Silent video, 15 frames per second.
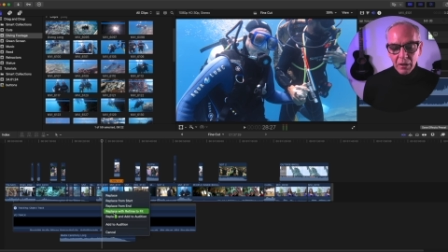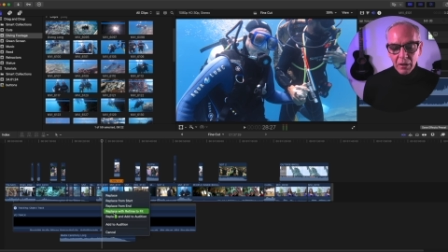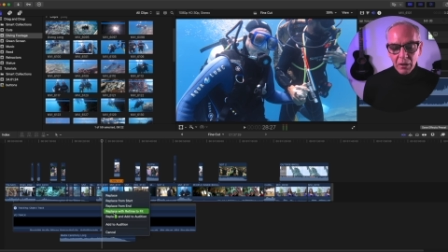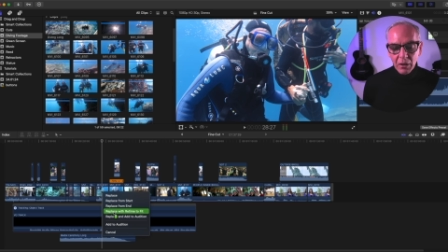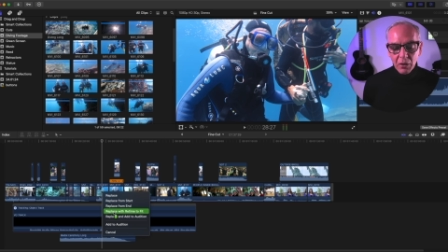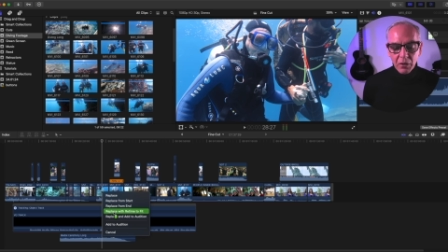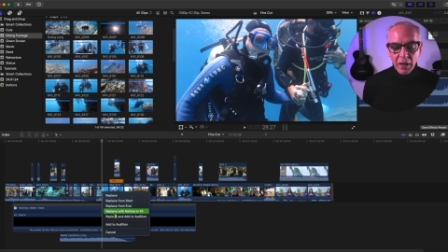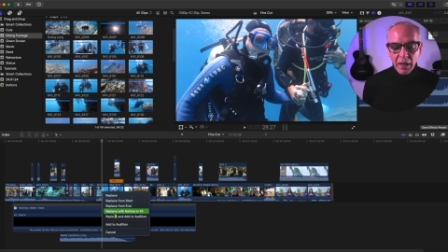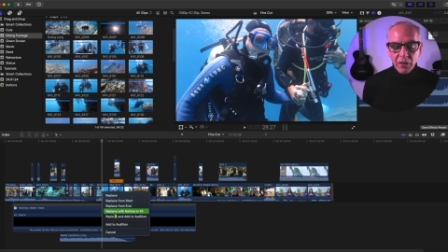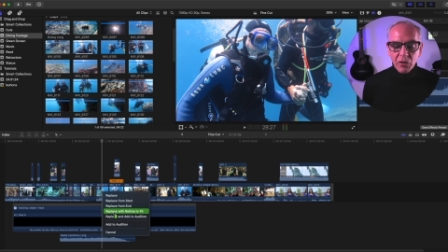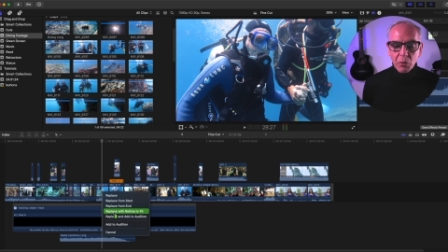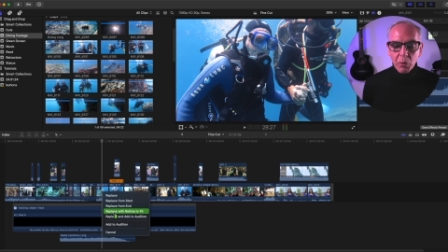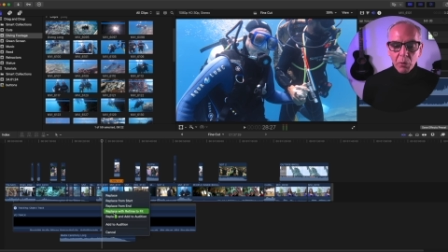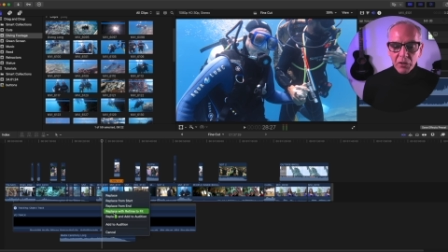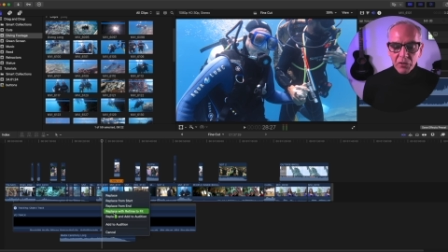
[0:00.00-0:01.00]
Okay, so
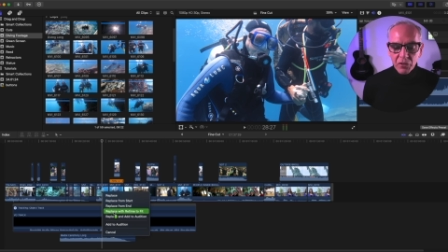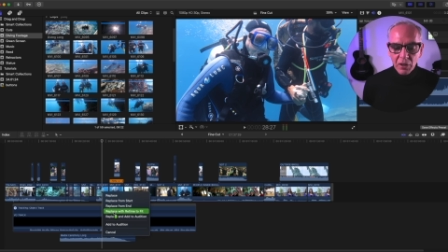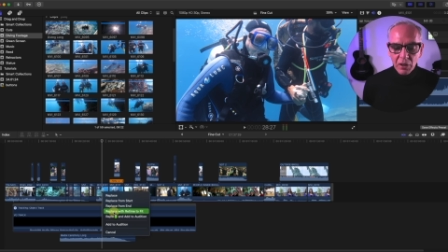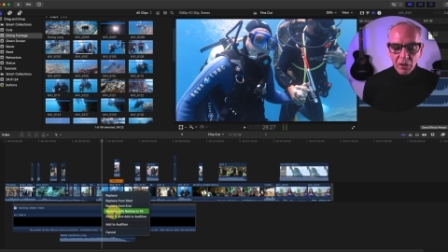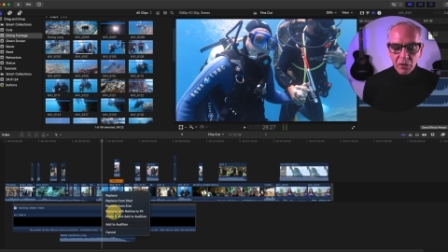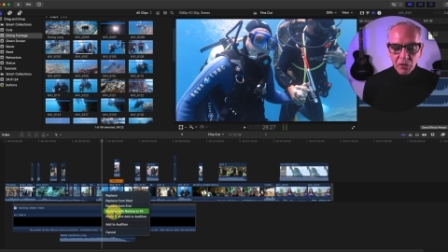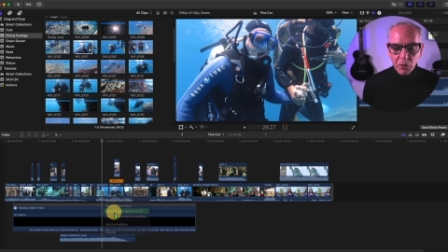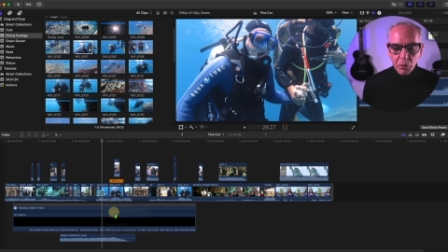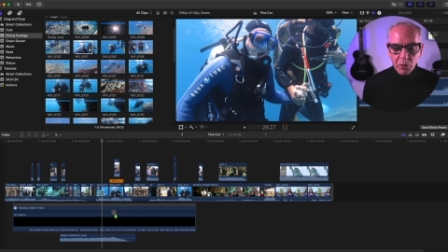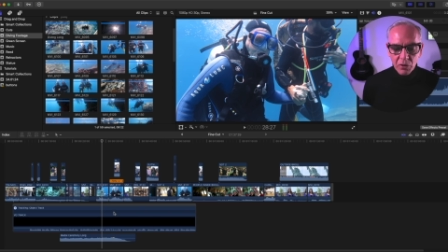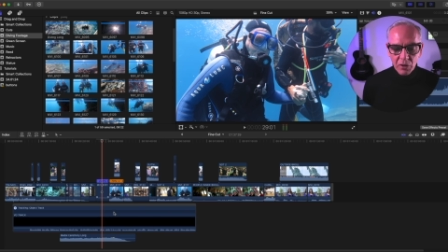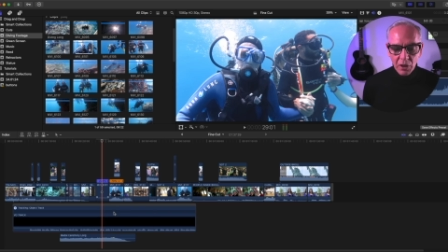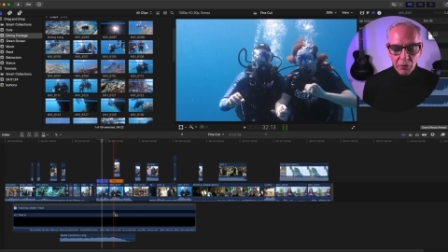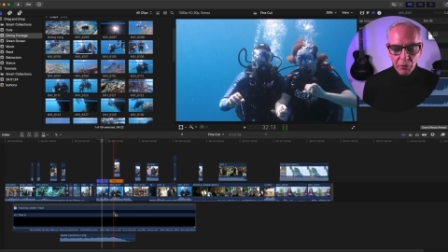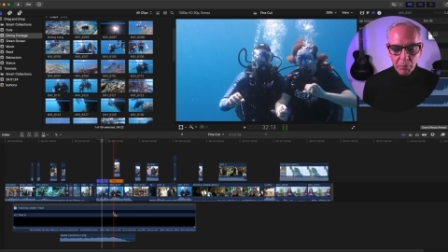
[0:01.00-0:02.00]
what it's going to do is going
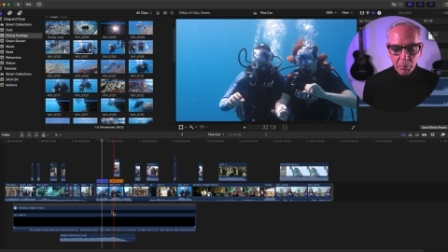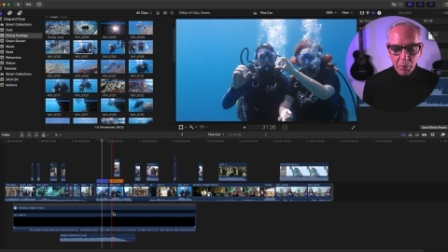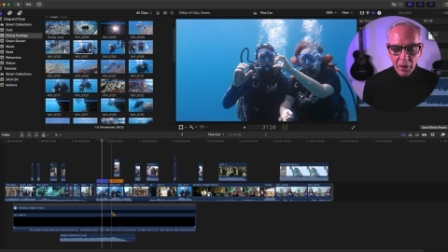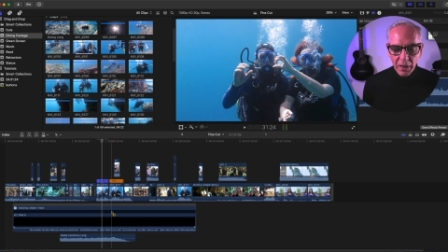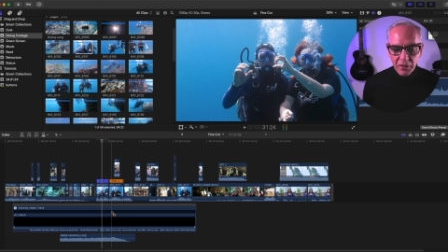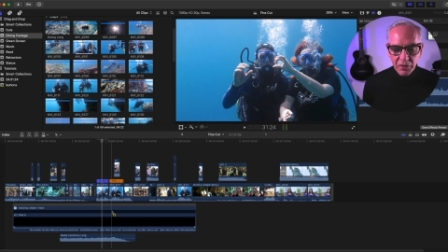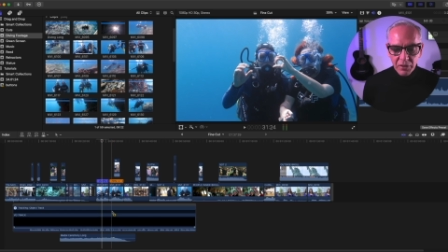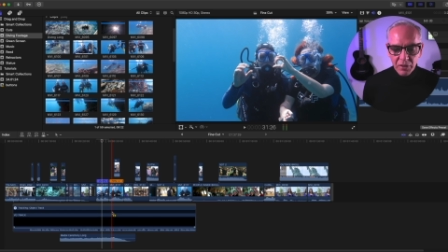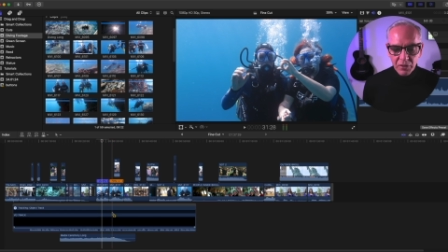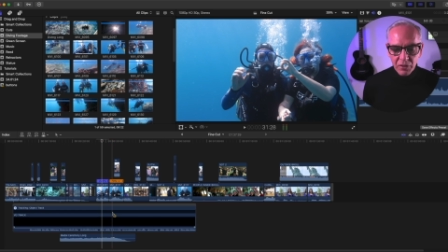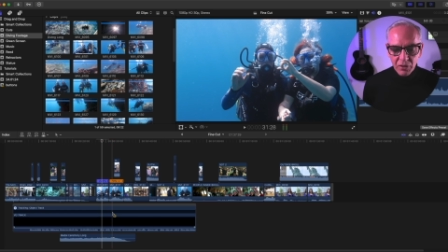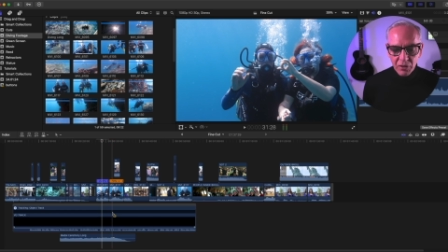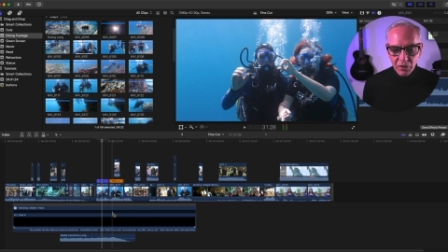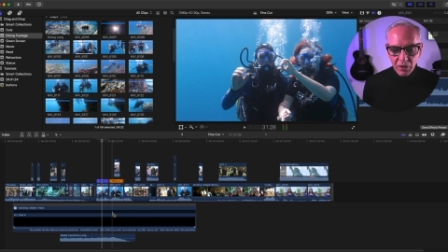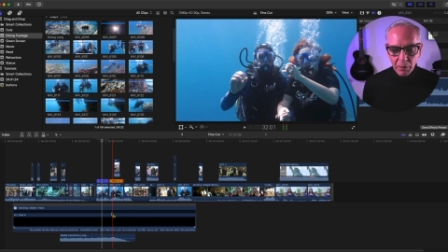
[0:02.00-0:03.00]
to replace this
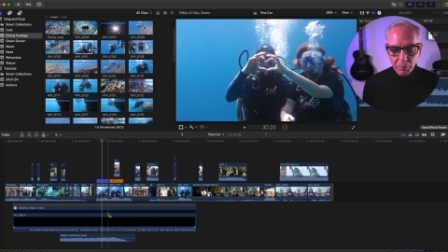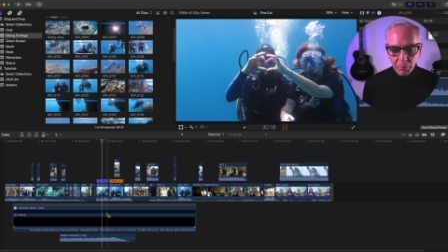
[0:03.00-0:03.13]
clip